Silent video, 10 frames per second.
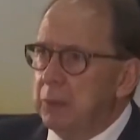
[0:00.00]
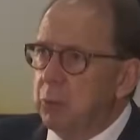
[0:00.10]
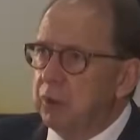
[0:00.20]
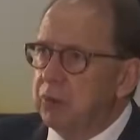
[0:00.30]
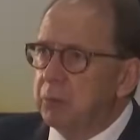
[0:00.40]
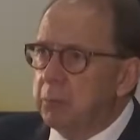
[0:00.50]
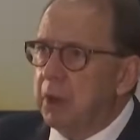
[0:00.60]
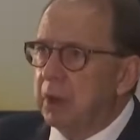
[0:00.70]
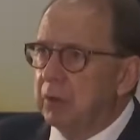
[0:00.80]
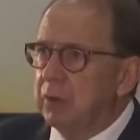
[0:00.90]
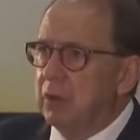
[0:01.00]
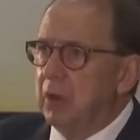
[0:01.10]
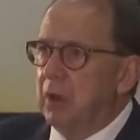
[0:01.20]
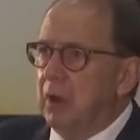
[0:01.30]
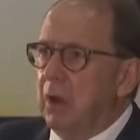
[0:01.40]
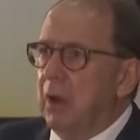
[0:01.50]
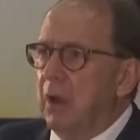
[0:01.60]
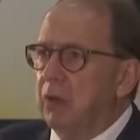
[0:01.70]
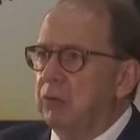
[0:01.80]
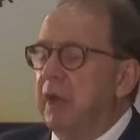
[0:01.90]
was it part
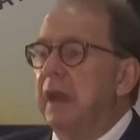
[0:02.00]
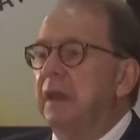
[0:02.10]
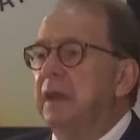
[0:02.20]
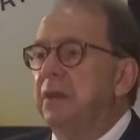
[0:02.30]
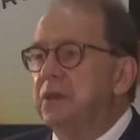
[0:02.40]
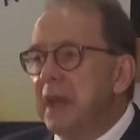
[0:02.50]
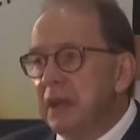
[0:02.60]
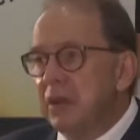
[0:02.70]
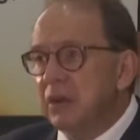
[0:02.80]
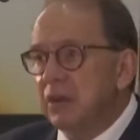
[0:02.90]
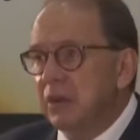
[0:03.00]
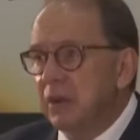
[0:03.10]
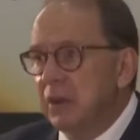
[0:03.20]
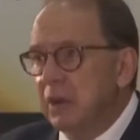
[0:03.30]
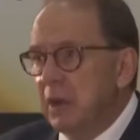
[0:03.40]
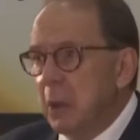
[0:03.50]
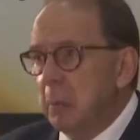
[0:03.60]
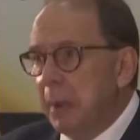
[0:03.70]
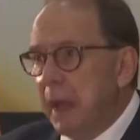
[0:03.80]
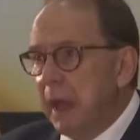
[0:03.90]
of an intended
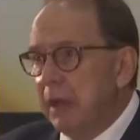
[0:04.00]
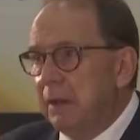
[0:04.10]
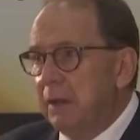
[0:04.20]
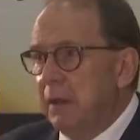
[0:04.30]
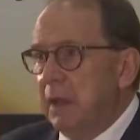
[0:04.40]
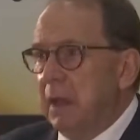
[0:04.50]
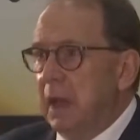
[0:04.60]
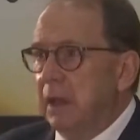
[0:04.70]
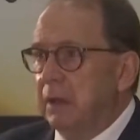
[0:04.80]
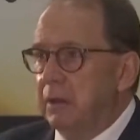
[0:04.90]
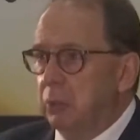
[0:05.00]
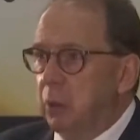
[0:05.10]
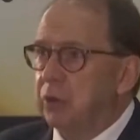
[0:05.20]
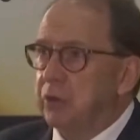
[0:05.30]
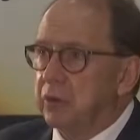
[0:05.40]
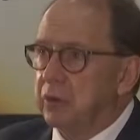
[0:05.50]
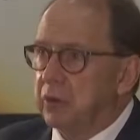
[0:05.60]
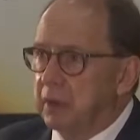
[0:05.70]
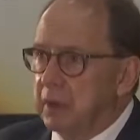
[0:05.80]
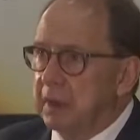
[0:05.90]
plan, and was it
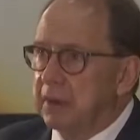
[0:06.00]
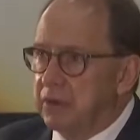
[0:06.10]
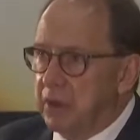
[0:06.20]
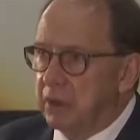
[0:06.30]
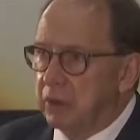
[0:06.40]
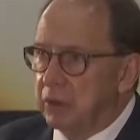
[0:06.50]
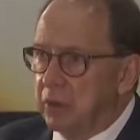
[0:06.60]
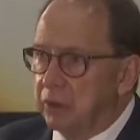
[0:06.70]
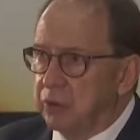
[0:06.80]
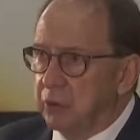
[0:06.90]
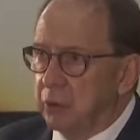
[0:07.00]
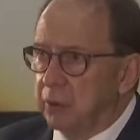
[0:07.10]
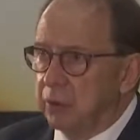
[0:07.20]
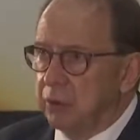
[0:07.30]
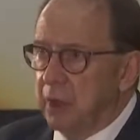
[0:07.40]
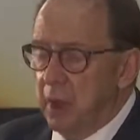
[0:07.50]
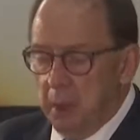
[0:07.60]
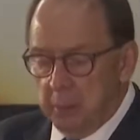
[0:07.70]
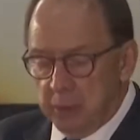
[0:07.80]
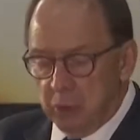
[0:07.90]
an intended consequence?
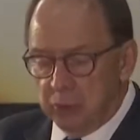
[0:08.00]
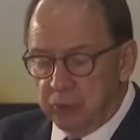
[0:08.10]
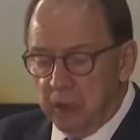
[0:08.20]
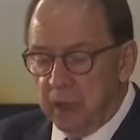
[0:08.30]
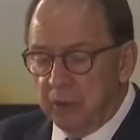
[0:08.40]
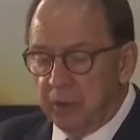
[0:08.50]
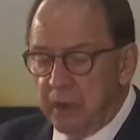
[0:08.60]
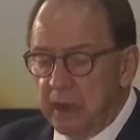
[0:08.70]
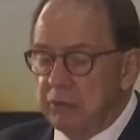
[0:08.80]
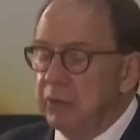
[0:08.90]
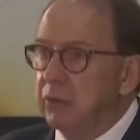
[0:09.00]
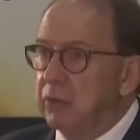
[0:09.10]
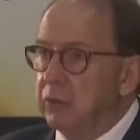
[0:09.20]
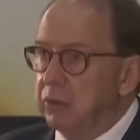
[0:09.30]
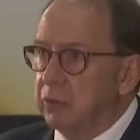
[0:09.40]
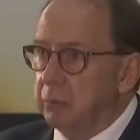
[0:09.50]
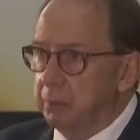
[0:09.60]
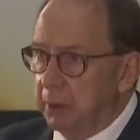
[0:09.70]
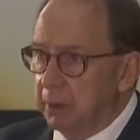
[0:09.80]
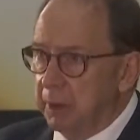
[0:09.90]
Because now the evidence is
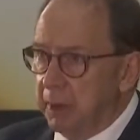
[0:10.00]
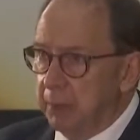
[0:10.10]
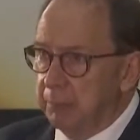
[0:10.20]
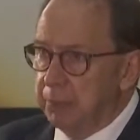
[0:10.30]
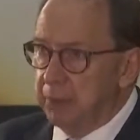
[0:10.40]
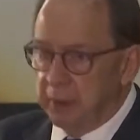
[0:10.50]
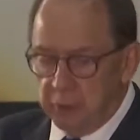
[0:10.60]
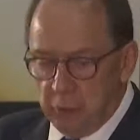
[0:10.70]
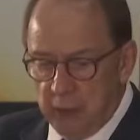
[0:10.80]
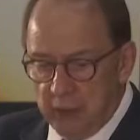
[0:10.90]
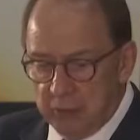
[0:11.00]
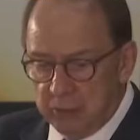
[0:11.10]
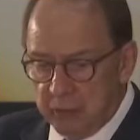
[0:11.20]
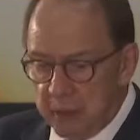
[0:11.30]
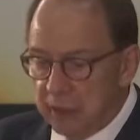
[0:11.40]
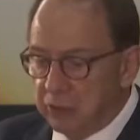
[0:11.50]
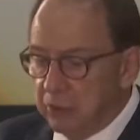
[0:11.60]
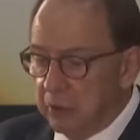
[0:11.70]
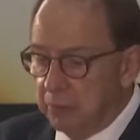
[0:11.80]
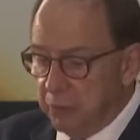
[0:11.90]
building up there. You have
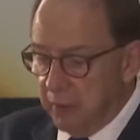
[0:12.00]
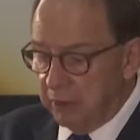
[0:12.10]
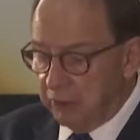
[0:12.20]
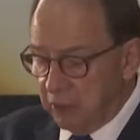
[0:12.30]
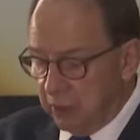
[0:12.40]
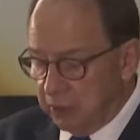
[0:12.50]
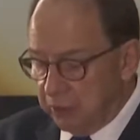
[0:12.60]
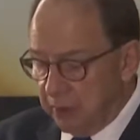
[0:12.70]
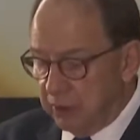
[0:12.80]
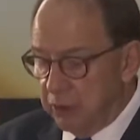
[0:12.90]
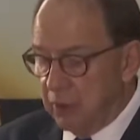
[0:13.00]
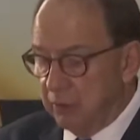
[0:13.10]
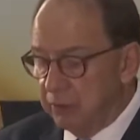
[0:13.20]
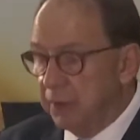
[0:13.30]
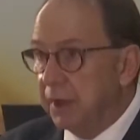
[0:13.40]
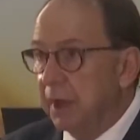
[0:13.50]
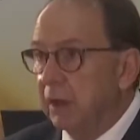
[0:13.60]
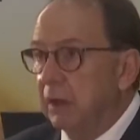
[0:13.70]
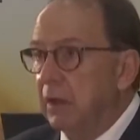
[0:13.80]
Eskom, you have Transnet, you have Denel.